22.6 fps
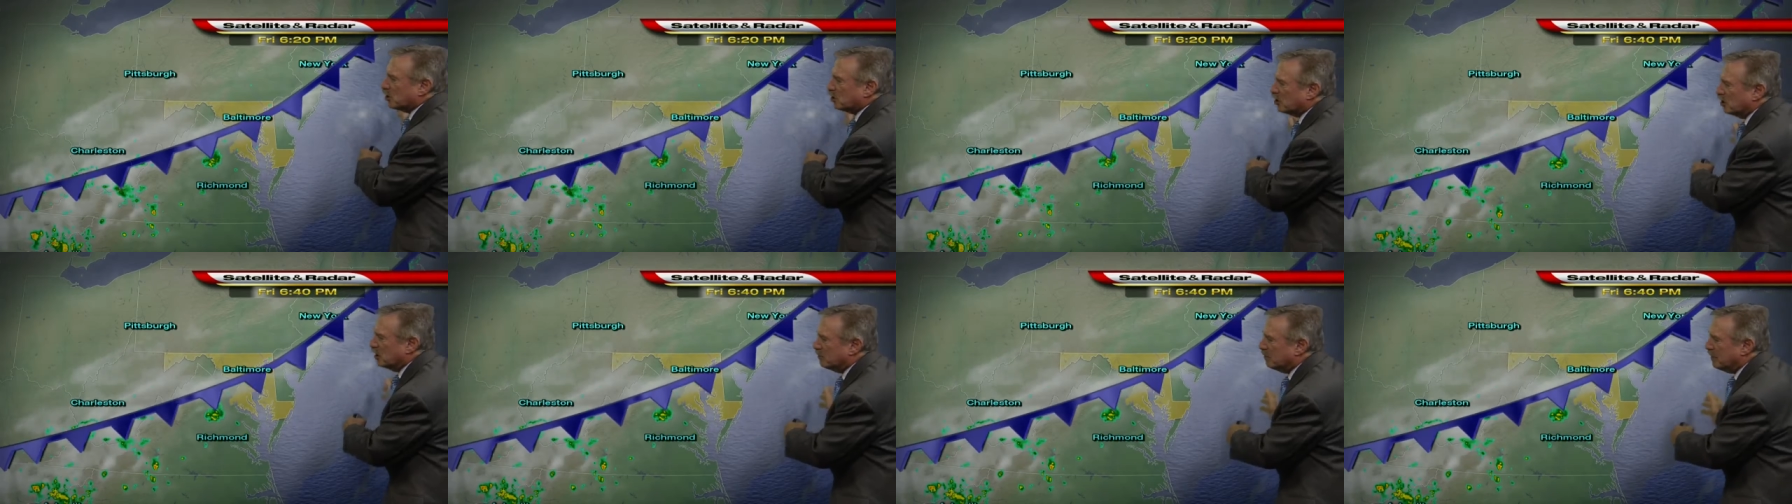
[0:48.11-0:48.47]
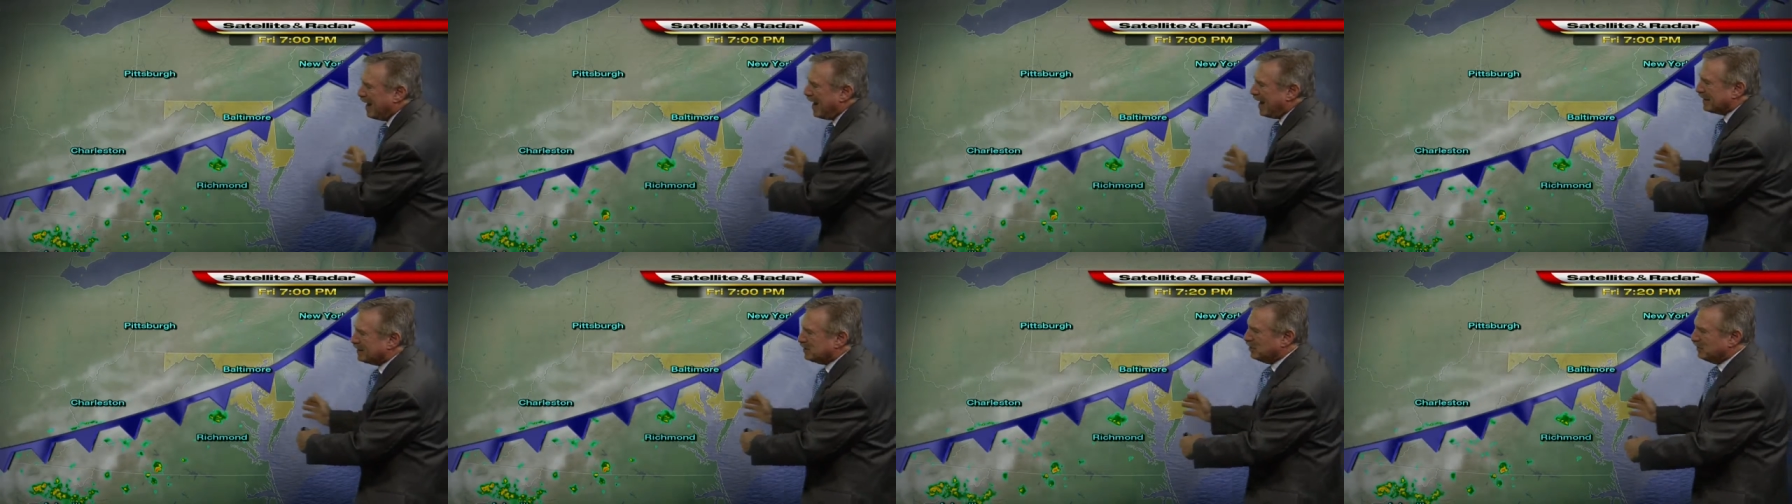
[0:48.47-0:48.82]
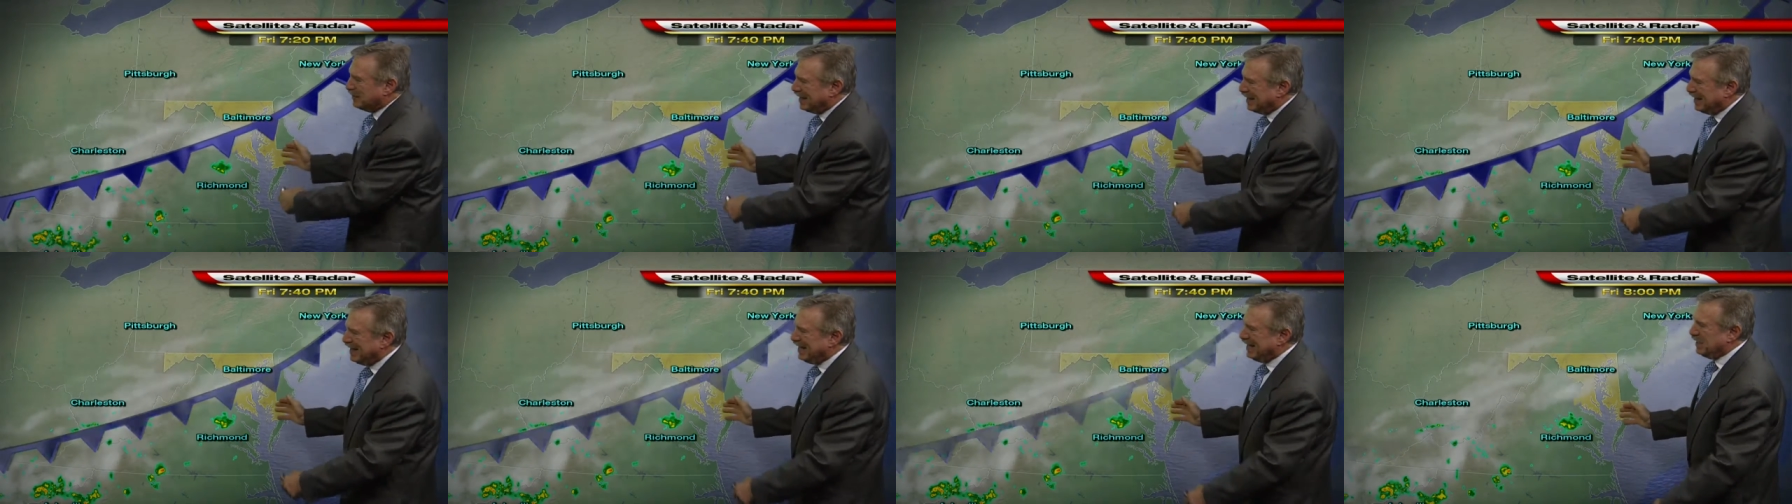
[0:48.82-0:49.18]
going back to
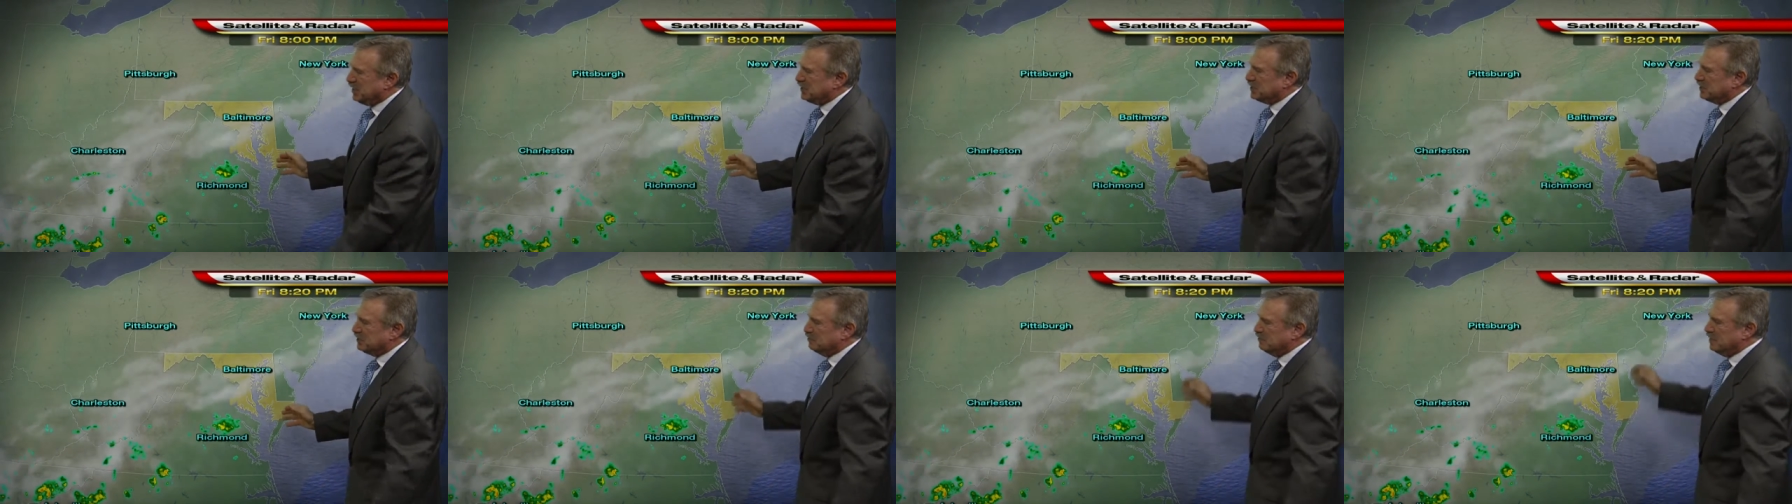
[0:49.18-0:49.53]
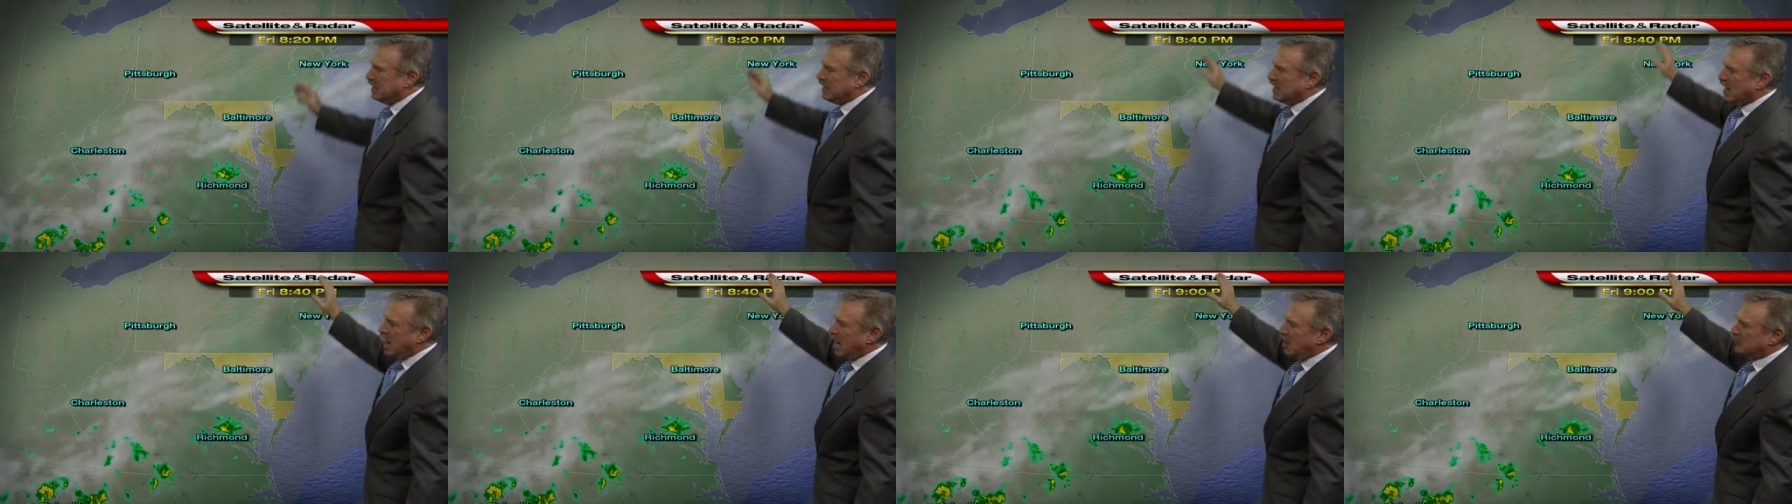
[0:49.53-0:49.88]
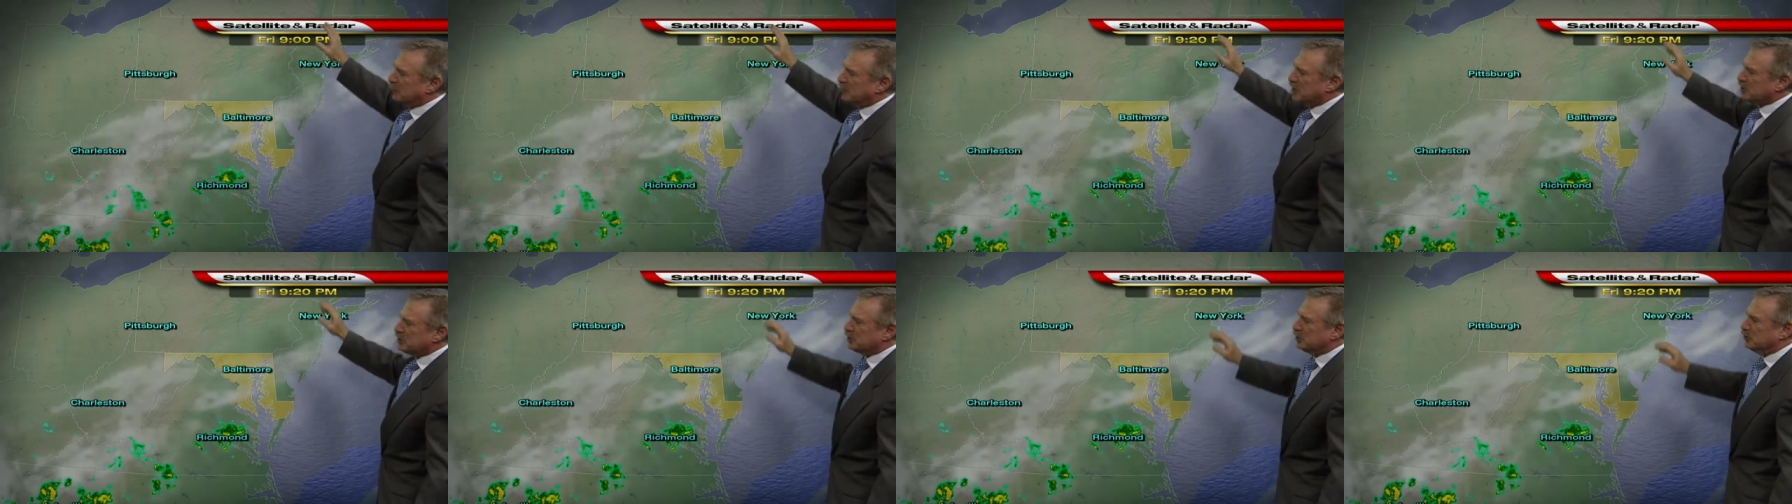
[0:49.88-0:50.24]
the east, big high
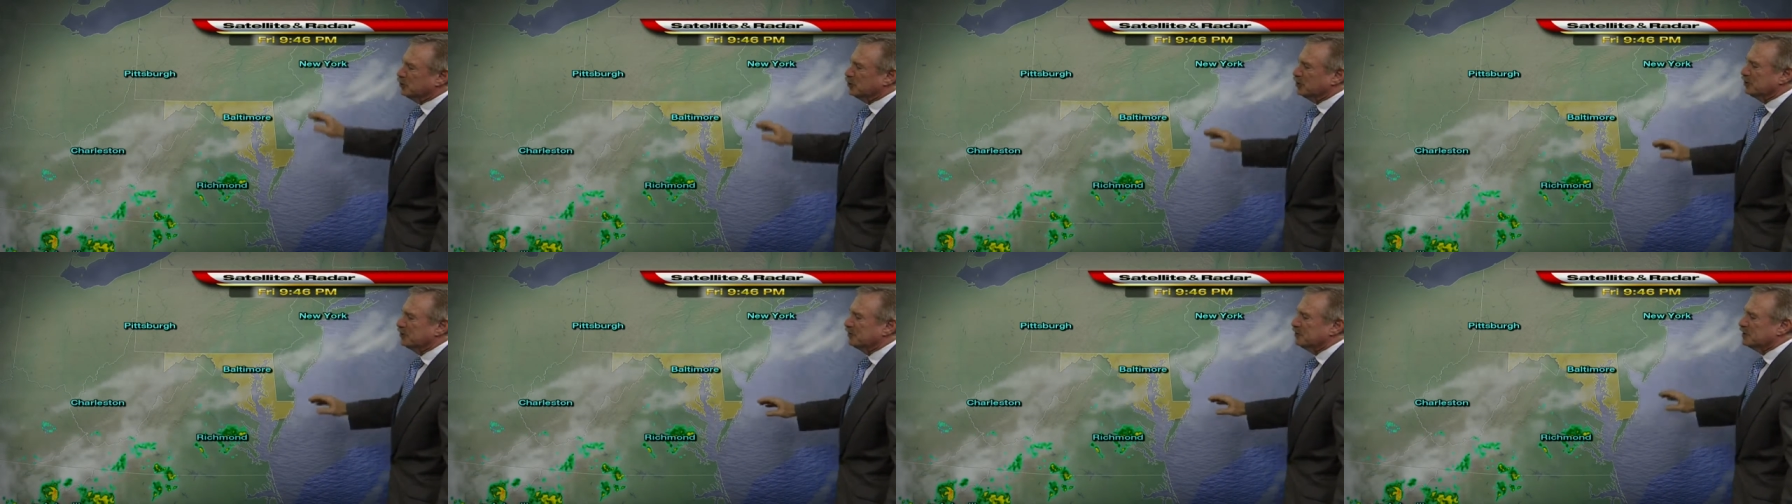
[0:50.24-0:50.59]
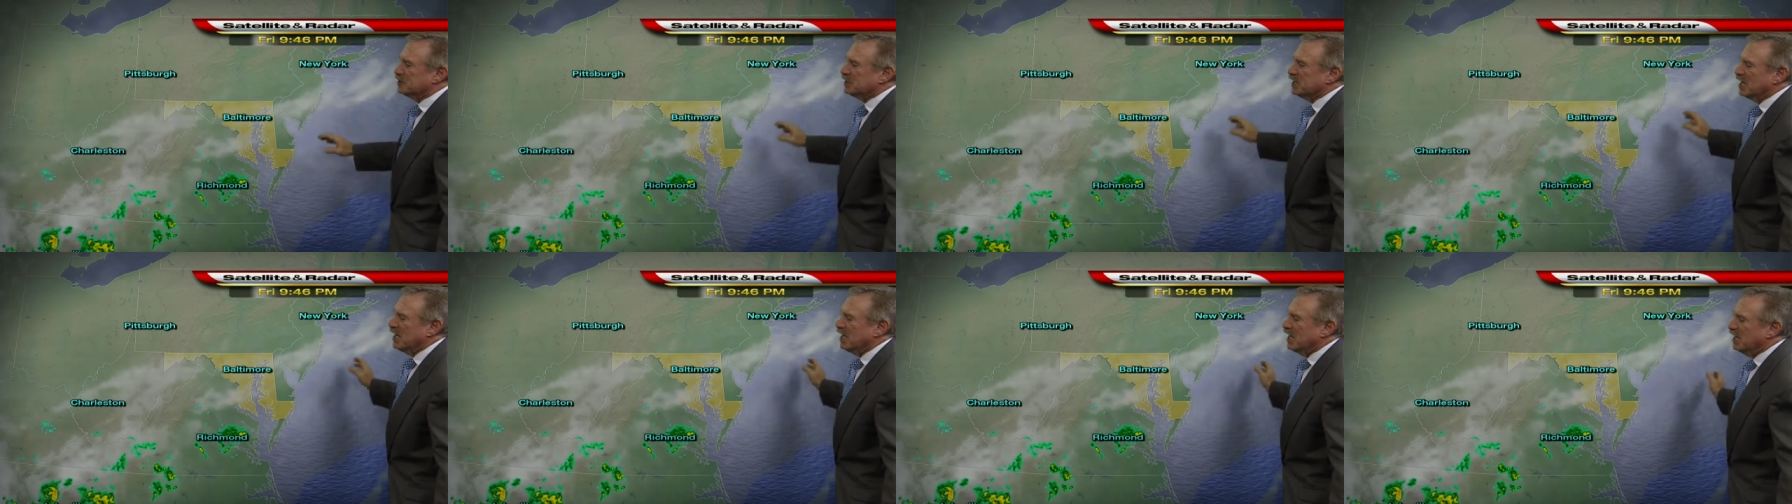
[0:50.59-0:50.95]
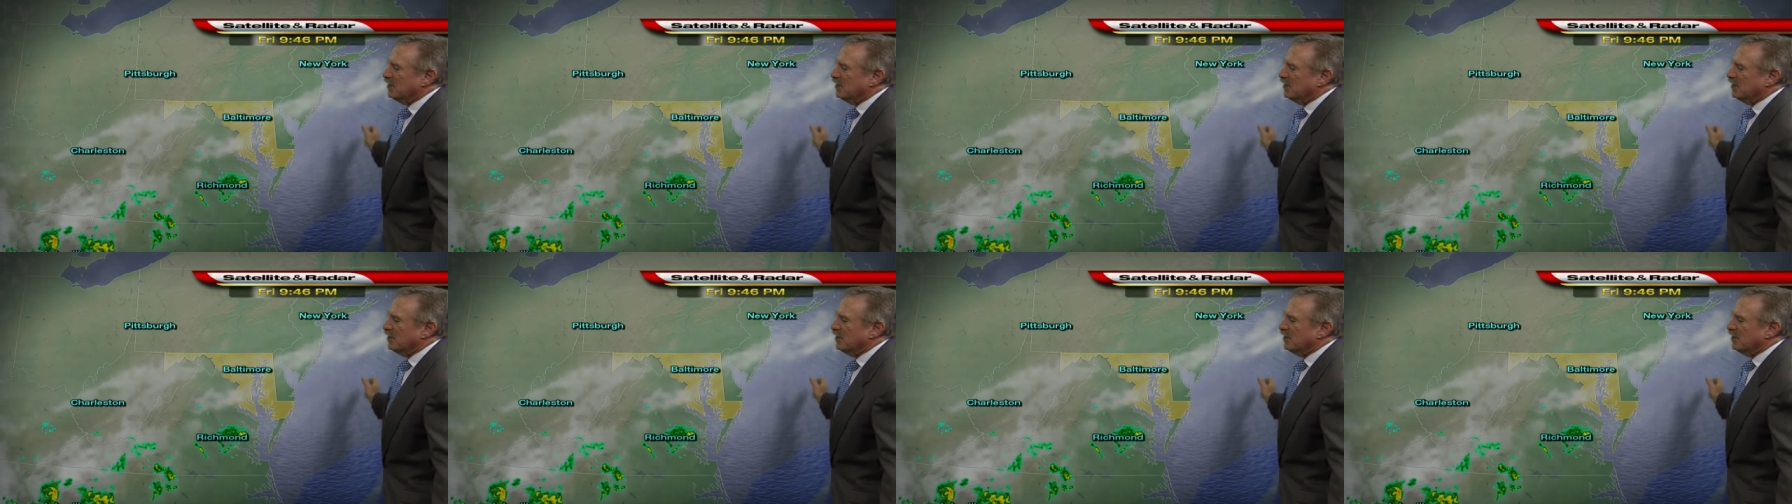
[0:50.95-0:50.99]
pressure north of us.